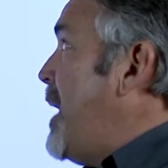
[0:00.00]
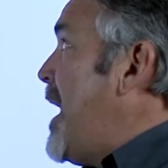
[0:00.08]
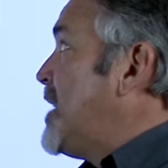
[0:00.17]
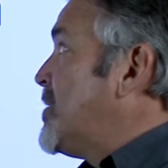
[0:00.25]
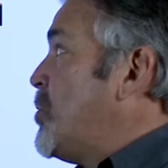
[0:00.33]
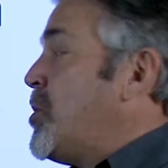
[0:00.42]

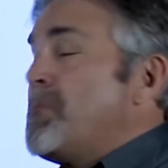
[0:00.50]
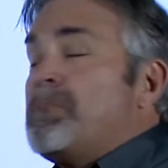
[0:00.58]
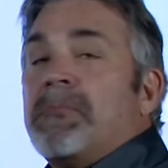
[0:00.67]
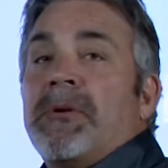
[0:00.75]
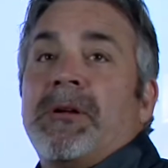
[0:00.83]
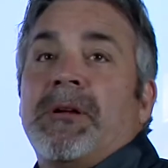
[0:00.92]
Password,
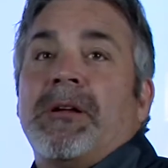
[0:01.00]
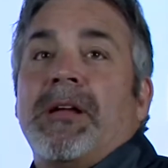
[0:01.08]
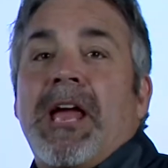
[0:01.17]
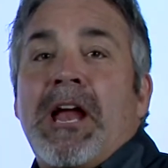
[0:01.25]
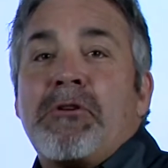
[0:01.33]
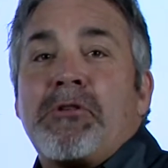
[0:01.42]

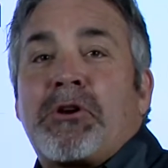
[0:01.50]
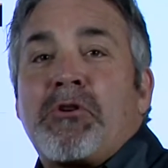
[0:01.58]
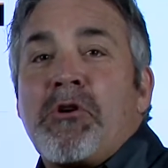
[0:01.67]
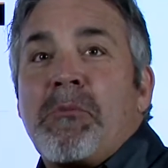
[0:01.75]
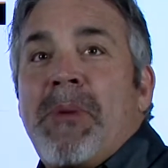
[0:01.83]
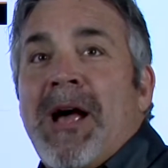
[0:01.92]
enter the
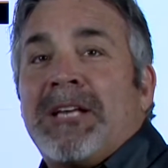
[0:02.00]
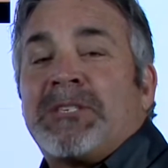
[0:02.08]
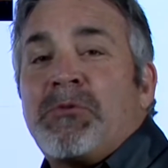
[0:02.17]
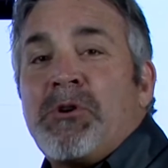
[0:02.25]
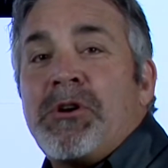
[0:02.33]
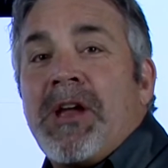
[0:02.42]
current
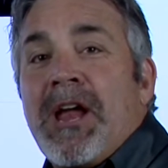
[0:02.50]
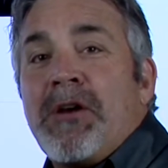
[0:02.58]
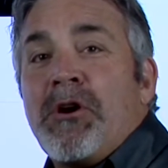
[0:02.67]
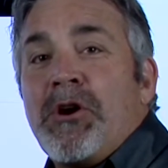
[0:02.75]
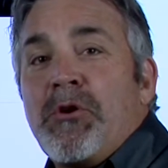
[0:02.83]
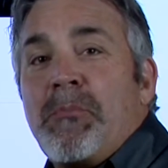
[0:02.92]
password,
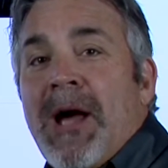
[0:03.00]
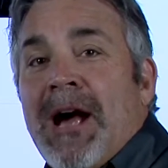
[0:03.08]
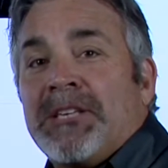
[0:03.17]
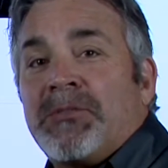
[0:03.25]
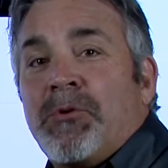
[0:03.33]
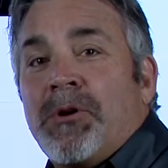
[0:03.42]
enter a new
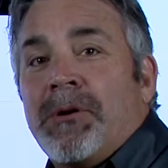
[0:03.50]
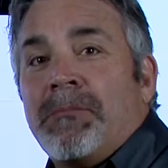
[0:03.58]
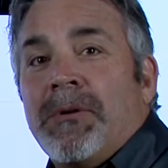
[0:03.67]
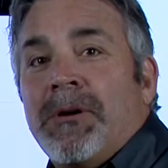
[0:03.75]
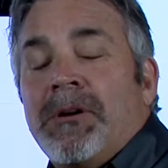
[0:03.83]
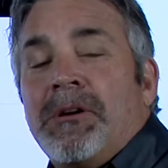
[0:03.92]
password.
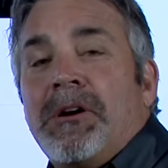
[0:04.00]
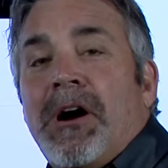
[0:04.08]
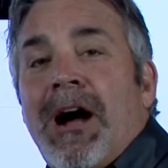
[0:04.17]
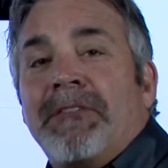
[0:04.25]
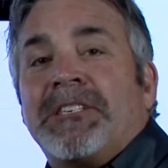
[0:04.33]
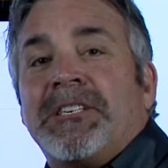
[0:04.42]

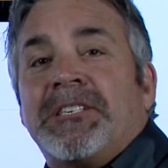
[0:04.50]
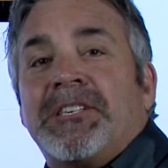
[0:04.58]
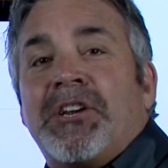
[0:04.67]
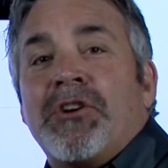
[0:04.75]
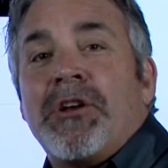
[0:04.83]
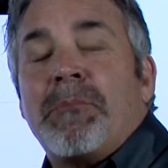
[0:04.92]
Obviously,
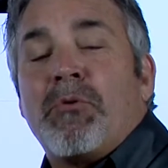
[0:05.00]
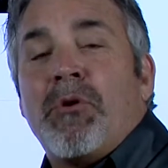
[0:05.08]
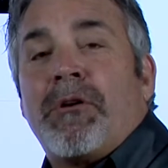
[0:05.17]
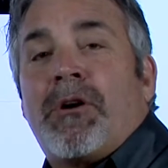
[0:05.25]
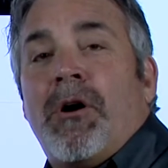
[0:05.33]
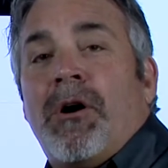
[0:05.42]
security
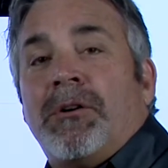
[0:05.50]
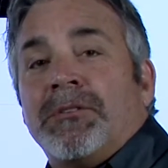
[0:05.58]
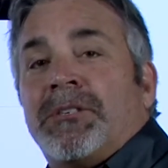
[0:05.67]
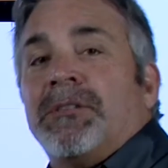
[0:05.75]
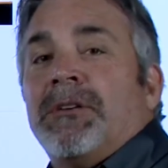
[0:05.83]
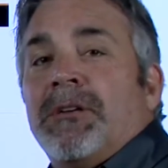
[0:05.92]

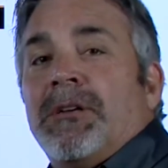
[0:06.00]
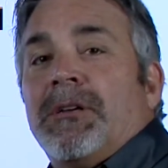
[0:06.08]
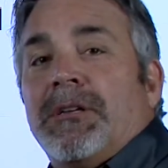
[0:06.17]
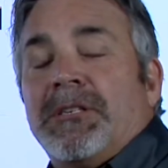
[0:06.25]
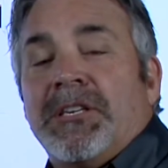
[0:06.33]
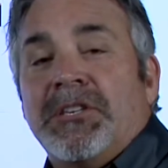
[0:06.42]
protocols
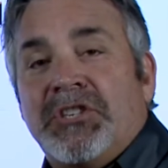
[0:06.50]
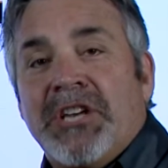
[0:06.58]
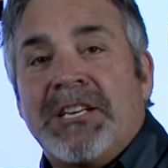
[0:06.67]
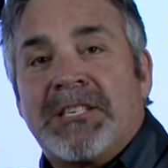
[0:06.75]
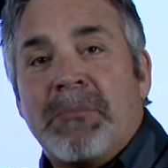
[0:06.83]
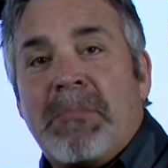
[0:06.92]

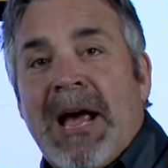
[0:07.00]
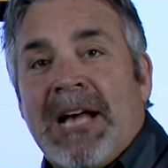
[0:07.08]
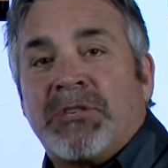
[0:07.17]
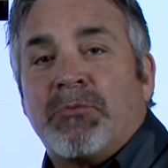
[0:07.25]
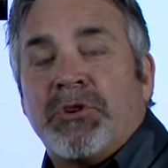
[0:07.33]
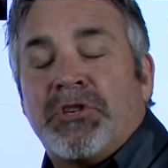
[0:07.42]
suggest that
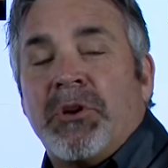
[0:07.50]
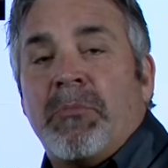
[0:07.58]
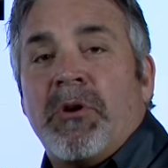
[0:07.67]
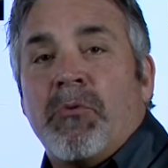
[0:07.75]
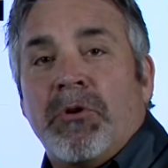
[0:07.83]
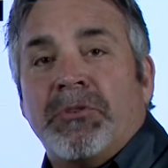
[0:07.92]
passwords should
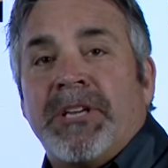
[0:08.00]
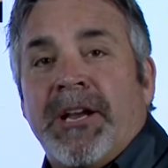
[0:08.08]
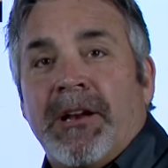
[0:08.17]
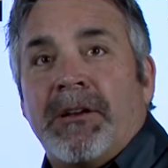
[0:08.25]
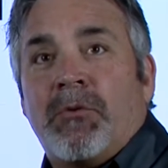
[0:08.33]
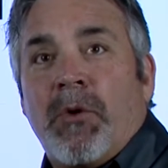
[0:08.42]
be
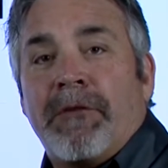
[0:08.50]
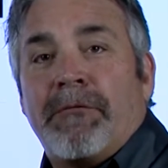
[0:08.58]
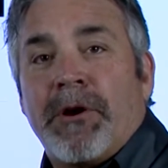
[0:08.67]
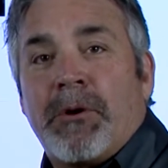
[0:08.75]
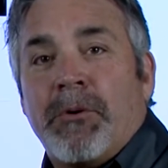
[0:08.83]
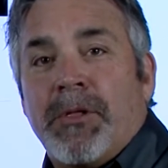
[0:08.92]
rotated quite
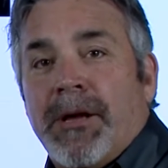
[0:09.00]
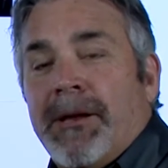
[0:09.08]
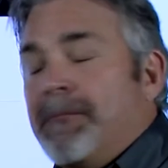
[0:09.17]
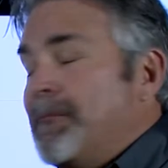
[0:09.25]
frequently.